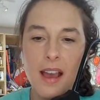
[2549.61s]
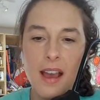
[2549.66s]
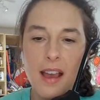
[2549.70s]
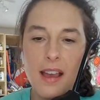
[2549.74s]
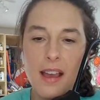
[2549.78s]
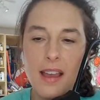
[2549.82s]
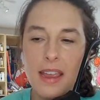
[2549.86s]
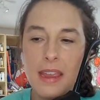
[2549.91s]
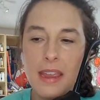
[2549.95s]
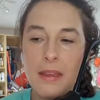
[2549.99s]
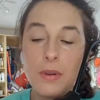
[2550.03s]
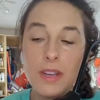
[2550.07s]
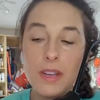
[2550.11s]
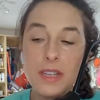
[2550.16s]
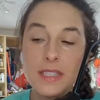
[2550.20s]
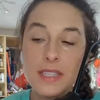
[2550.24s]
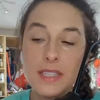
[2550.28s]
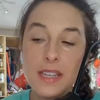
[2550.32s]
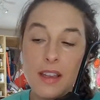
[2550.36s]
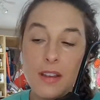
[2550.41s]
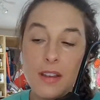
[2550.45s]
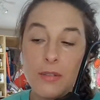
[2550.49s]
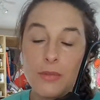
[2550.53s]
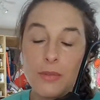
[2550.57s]
it was
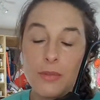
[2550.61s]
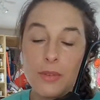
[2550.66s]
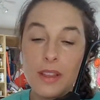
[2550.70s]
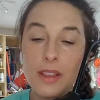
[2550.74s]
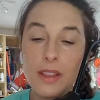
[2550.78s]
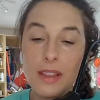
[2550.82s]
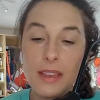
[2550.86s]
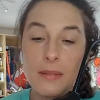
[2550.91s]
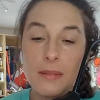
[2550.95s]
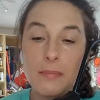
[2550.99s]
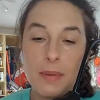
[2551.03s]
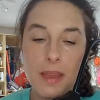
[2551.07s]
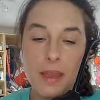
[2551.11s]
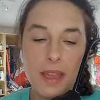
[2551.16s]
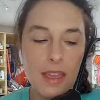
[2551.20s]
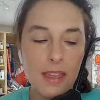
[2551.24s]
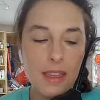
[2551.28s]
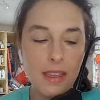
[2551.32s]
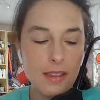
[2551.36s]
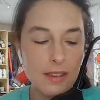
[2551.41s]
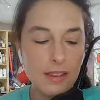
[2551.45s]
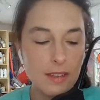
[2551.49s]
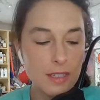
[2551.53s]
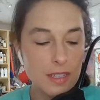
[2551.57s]
a really
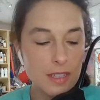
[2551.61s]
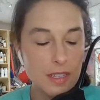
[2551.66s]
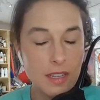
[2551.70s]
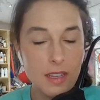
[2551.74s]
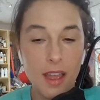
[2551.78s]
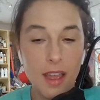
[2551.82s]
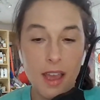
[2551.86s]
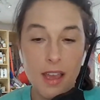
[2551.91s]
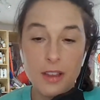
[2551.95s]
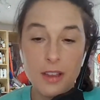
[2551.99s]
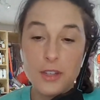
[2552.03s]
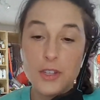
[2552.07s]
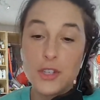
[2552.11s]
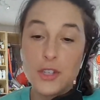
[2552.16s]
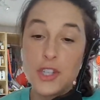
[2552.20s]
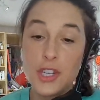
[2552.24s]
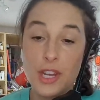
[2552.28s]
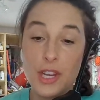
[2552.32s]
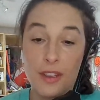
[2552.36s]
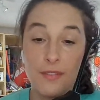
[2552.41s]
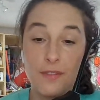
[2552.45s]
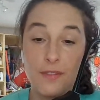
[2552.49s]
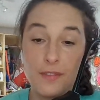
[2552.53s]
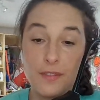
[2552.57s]
big uh,
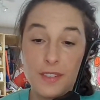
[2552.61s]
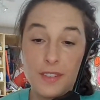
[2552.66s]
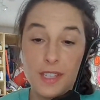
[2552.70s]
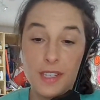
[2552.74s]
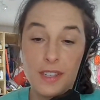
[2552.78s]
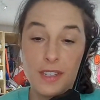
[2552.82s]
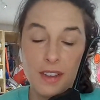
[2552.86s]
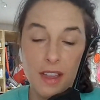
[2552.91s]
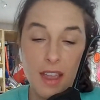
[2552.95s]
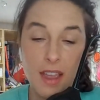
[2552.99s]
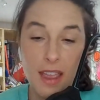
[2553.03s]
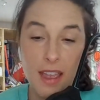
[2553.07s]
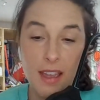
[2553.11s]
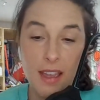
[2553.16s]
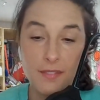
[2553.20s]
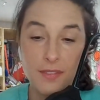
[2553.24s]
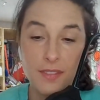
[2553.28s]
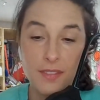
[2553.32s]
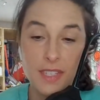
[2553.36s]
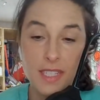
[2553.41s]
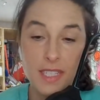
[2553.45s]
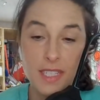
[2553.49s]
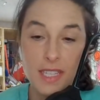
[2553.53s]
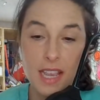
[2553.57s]
shift i have
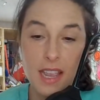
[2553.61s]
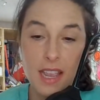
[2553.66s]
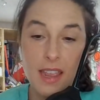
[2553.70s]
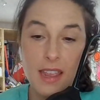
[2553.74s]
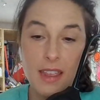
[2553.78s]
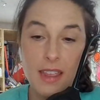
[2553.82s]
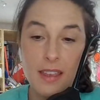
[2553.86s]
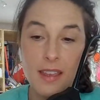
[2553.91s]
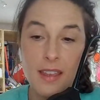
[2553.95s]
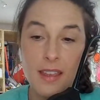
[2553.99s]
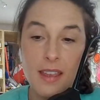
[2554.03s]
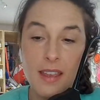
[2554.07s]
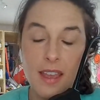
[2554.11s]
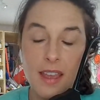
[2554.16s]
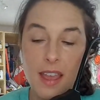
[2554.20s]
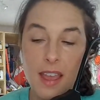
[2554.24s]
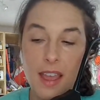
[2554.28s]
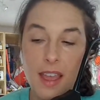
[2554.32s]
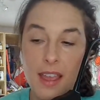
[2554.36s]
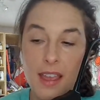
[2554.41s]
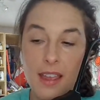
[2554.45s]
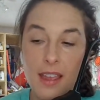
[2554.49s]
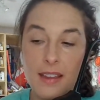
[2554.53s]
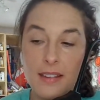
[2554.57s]
to say
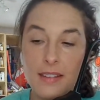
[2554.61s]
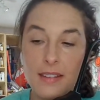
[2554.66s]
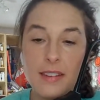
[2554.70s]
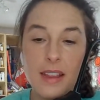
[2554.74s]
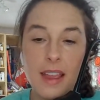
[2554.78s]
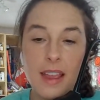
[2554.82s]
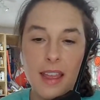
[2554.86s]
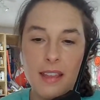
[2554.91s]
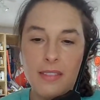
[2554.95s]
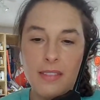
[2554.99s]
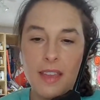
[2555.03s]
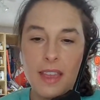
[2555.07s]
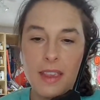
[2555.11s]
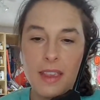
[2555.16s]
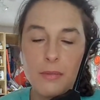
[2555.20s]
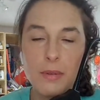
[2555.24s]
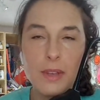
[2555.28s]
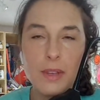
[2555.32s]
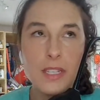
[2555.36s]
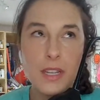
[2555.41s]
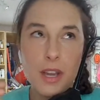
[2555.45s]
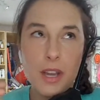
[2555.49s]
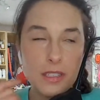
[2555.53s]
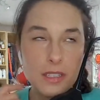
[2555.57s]
and and like we
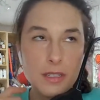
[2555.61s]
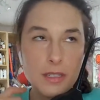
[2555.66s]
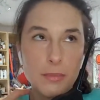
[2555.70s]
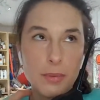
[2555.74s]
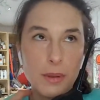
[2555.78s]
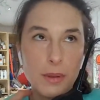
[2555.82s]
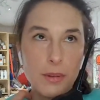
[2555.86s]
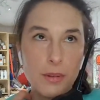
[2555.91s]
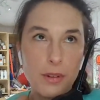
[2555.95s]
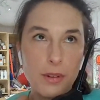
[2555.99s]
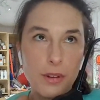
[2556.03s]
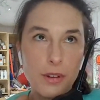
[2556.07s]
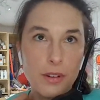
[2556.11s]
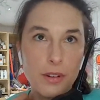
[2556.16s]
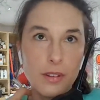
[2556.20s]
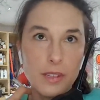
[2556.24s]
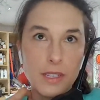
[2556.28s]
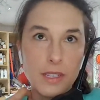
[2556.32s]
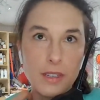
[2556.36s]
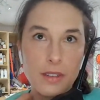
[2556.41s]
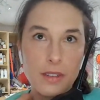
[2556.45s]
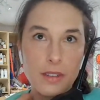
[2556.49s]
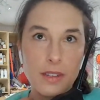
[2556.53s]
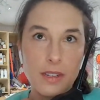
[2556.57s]
talked about
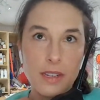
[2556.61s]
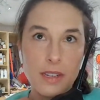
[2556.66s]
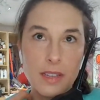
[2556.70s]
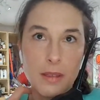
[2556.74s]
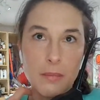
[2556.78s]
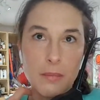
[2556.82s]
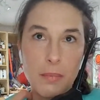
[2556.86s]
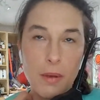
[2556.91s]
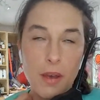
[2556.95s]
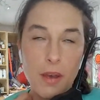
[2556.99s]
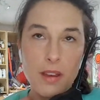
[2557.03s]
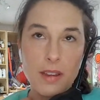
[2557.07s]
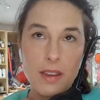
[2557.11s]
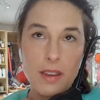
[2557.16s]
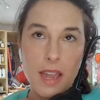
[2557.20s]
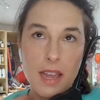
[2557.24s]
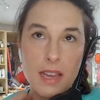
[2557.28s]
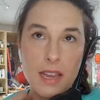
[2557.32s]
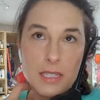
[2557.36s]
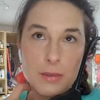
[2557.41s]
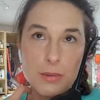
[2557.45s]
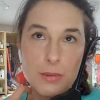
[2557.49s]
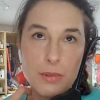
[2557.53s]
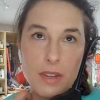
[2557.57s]
earlier in the
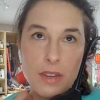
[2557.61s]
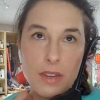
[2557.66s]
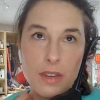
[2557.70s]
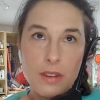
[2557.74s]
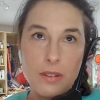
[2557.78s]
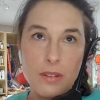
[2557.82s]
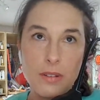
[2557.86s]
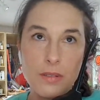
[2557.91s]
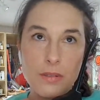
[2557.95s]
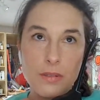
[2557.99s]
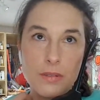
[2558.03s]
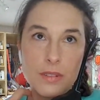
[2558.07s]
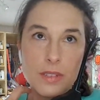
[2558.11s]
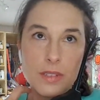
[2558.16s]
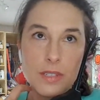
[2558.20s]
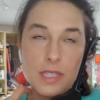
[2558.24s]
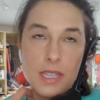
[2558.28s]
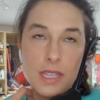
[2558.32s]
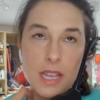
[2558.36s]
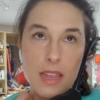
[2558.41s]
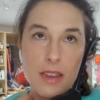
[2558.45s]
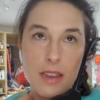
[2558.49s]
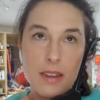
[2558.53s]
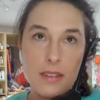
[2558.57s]
podcast when you
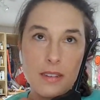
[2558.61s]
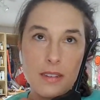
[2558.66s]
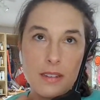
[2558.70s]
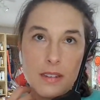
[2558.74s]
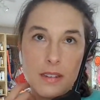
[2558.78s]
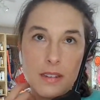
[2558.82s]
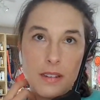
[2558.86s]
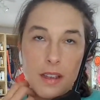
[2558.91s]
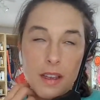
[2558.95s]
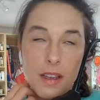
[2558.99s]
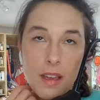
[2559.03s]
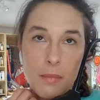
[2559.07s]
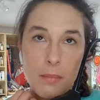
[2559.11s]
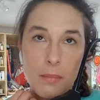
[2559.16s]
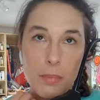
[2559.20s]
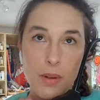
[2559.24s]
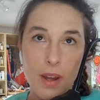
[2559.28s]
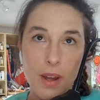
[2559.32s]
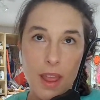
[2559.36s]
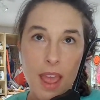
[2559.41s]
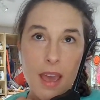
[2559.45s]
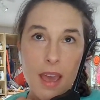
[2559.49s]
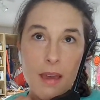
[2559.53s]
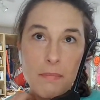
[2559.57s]
said about
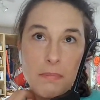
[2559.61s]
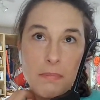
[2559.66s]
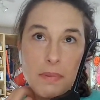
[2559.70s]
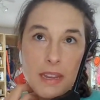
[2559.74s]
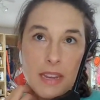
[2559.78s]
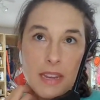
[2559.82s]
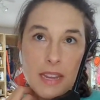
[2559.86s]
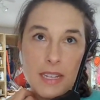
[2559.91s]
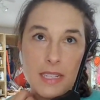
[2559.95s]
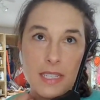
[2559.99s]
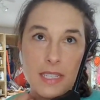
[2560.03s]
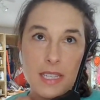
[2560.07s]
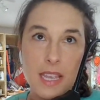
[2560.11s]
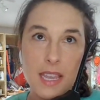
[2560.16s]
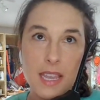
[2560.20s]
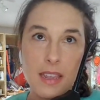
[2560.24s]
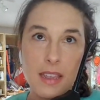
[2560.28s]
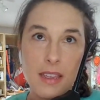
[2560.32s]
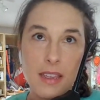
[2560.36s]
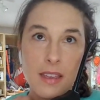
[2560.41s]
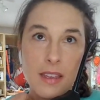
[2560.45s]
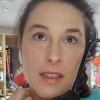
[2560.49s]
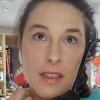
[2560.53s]
happiness like